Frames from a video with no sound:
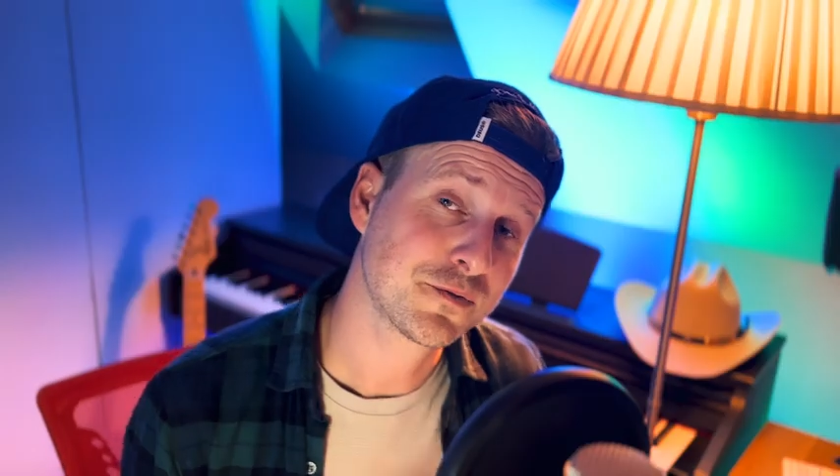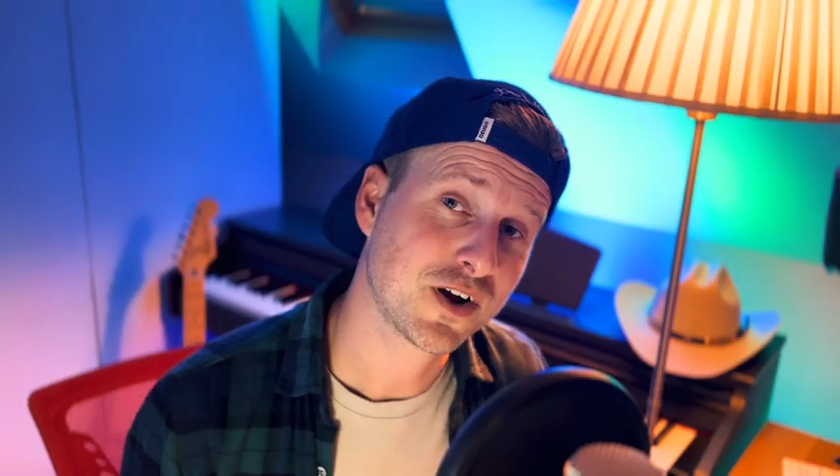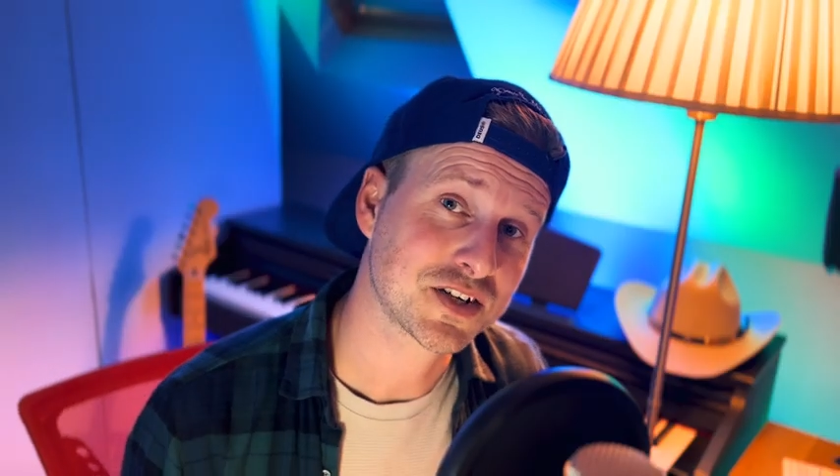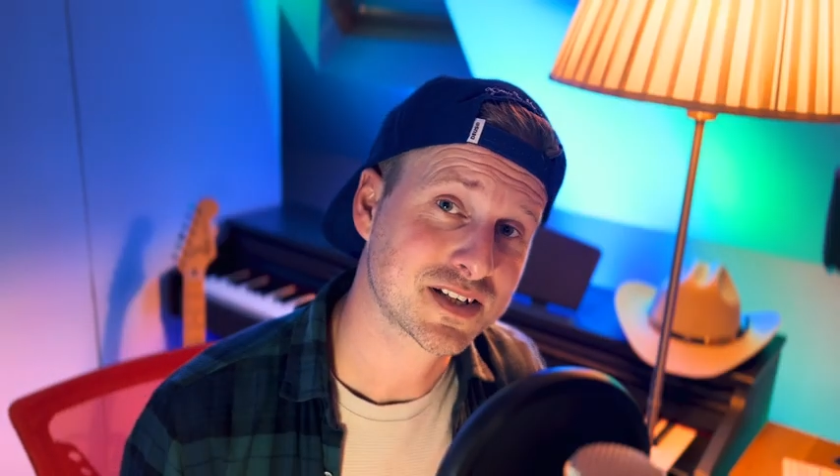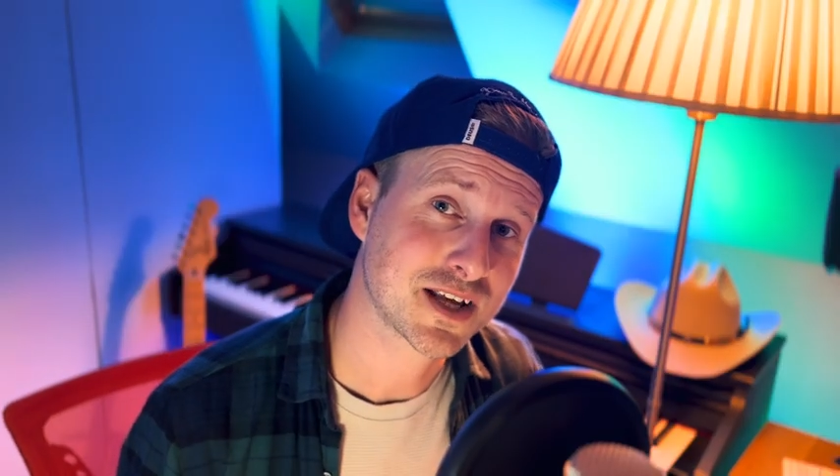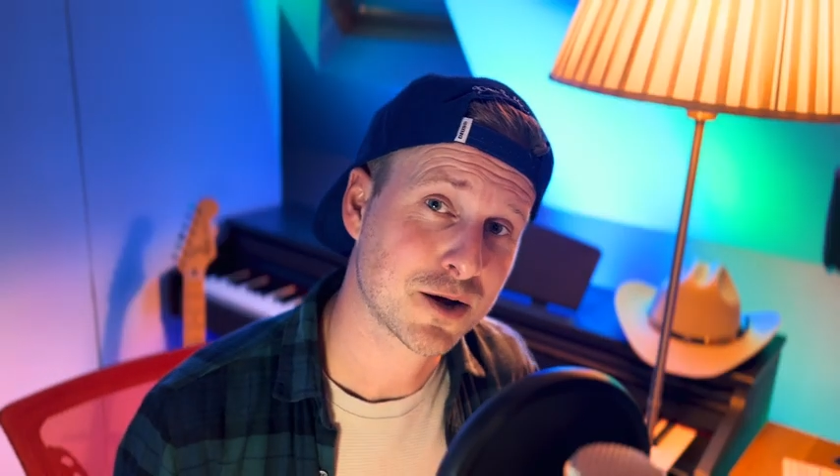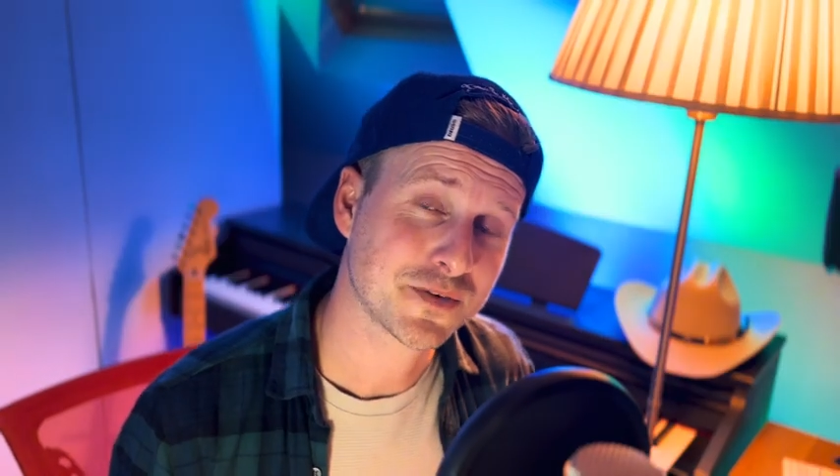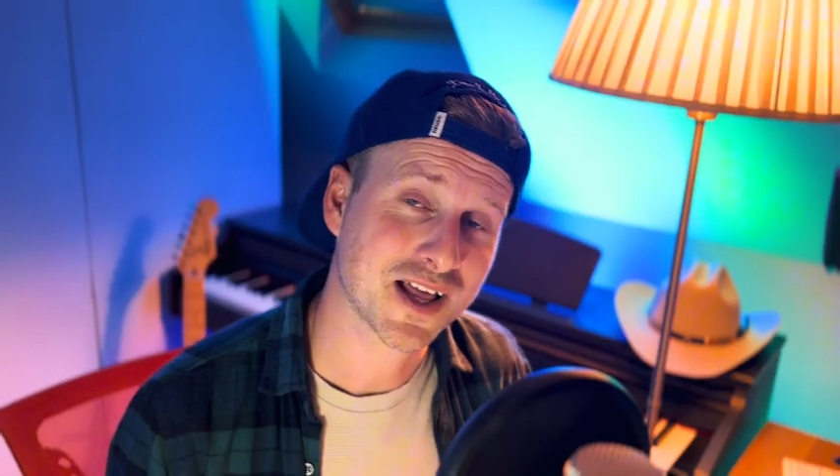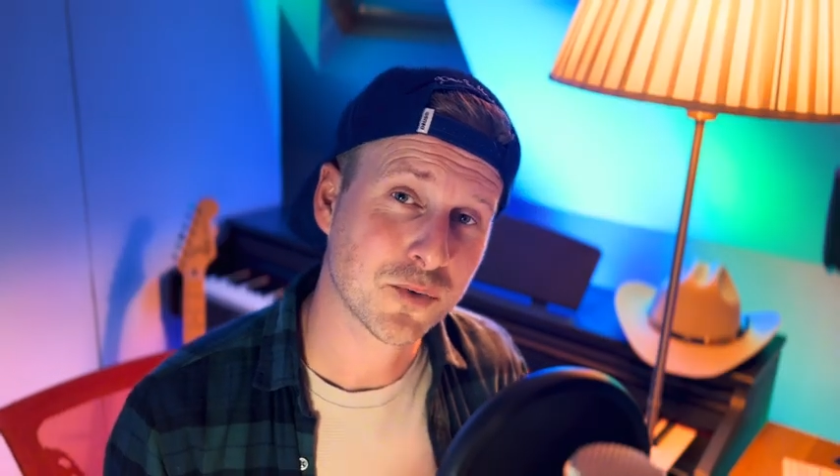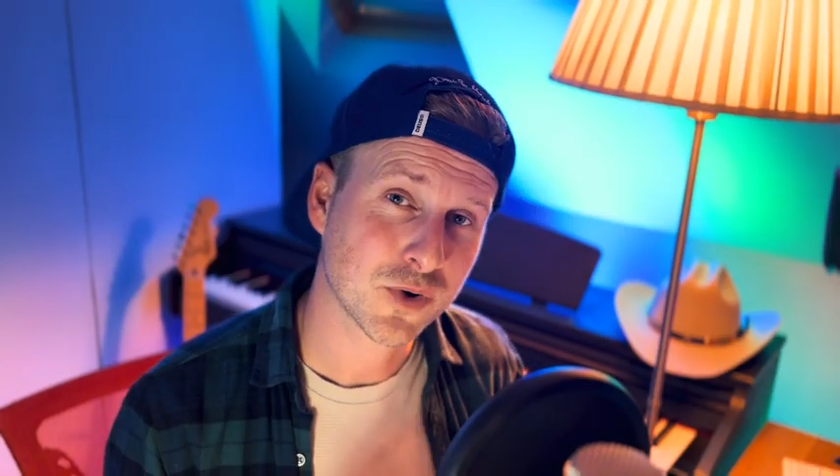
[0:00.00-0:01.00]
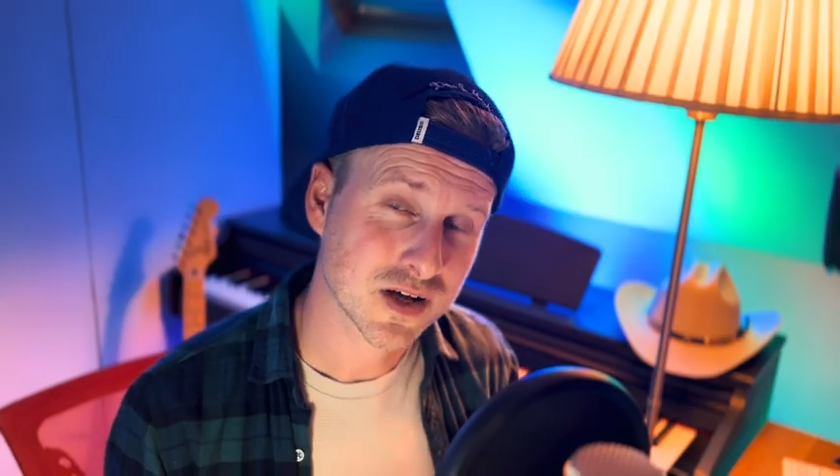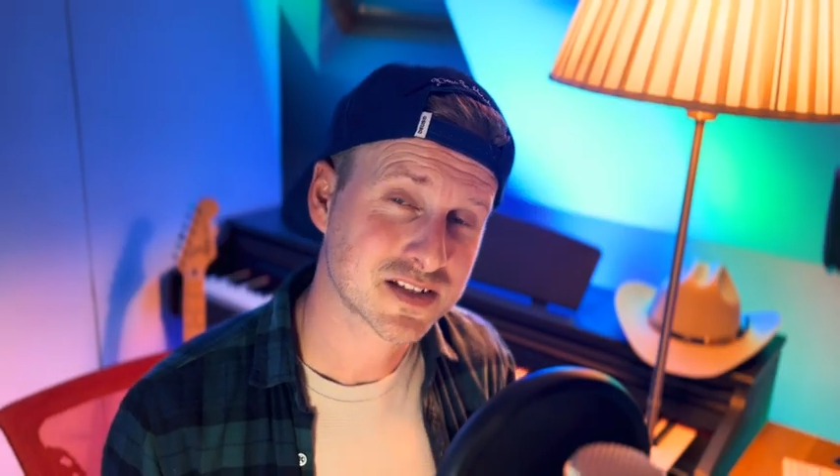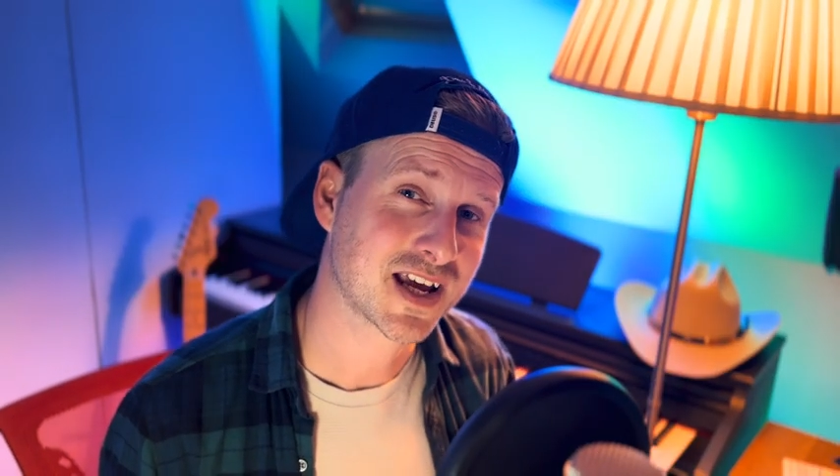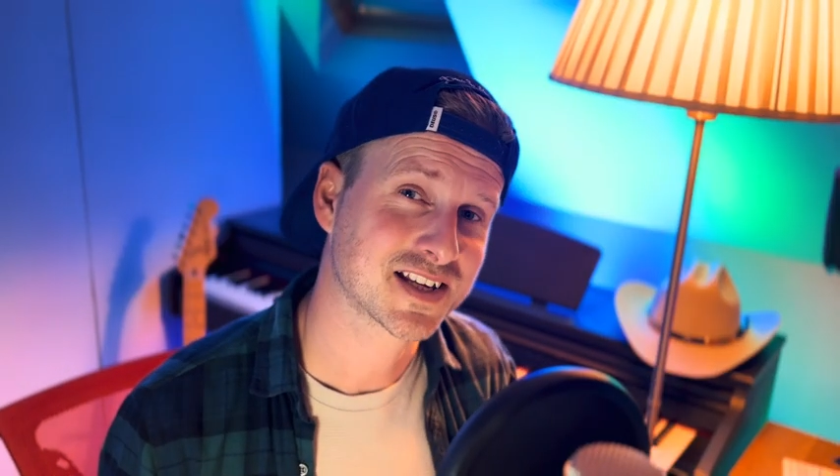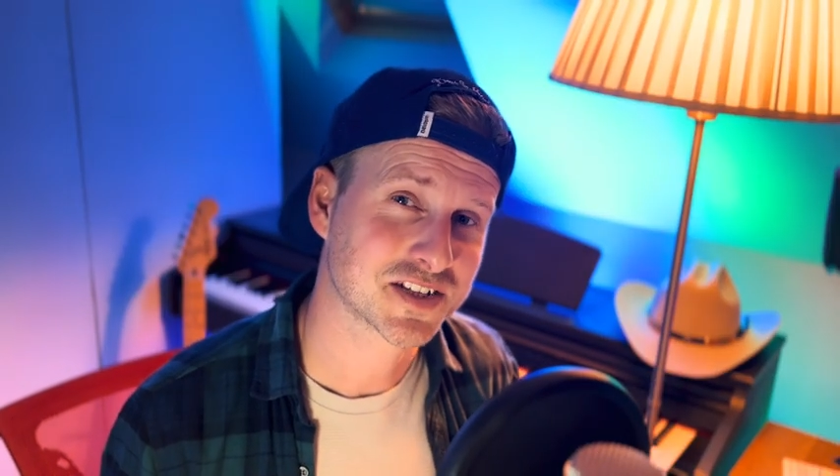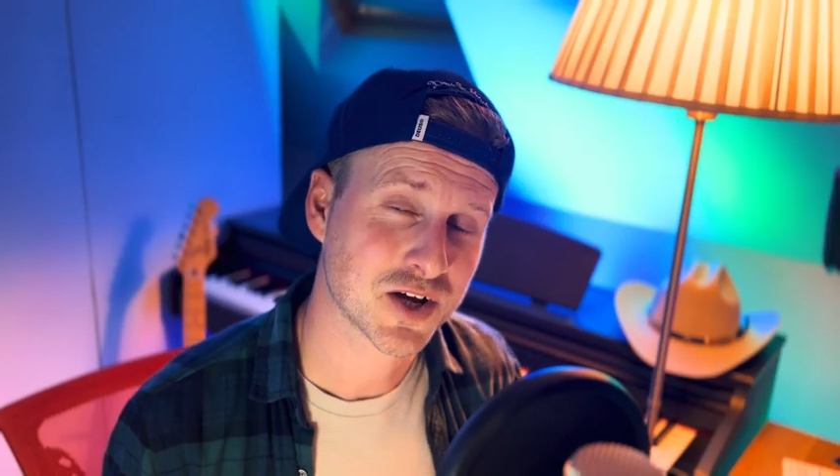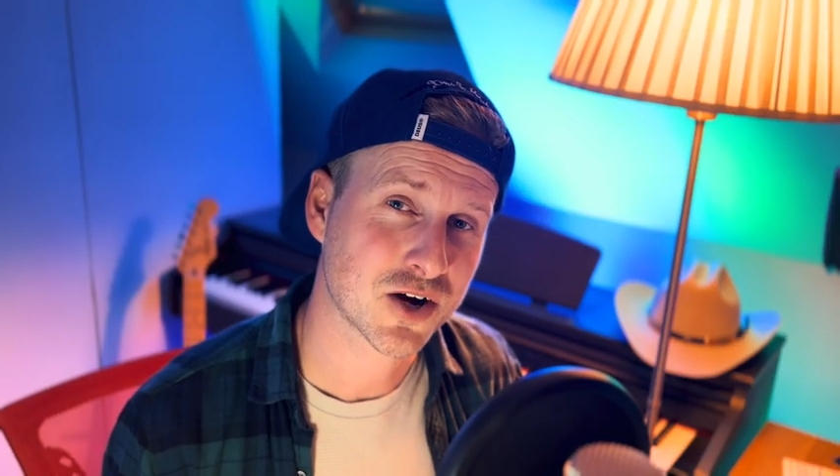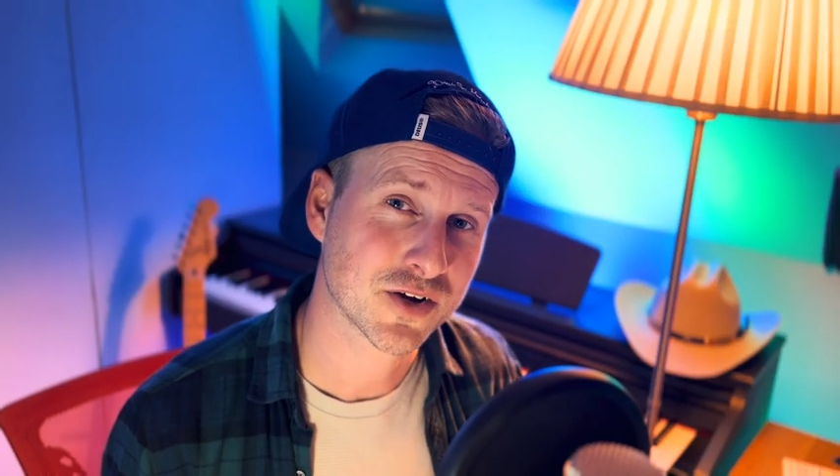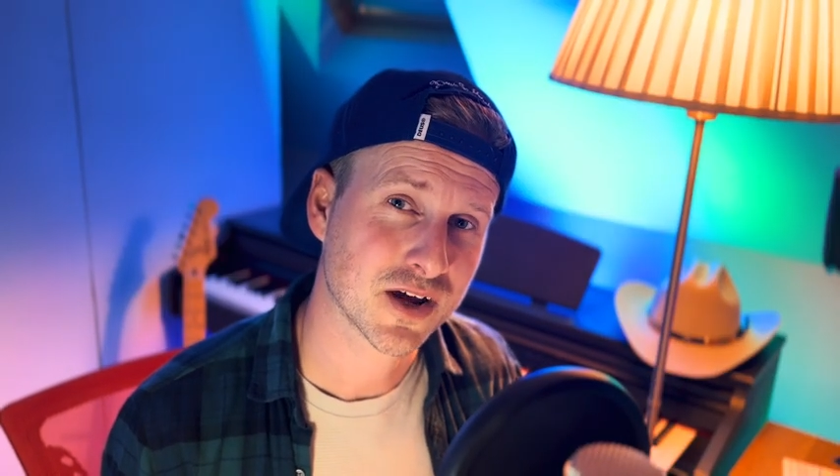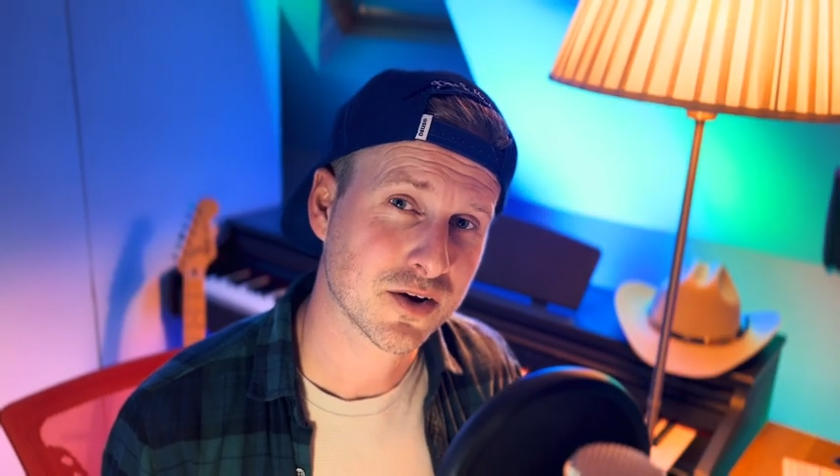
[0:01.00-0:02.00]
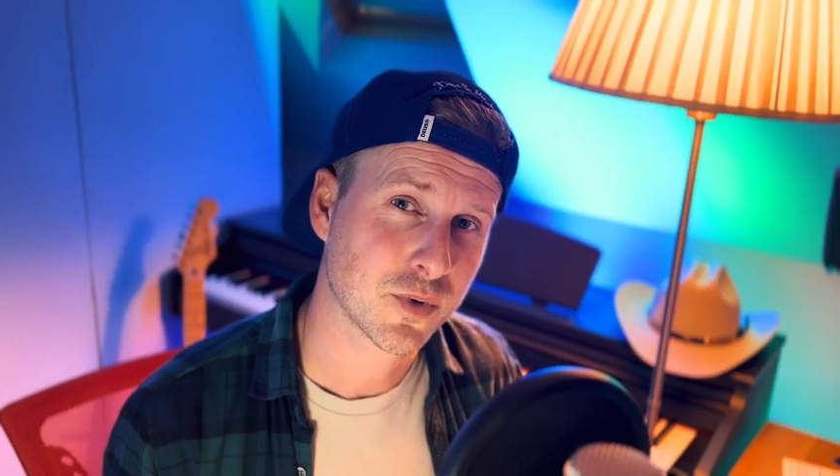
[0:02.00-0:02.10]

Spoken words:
find yourself in that worst case scenario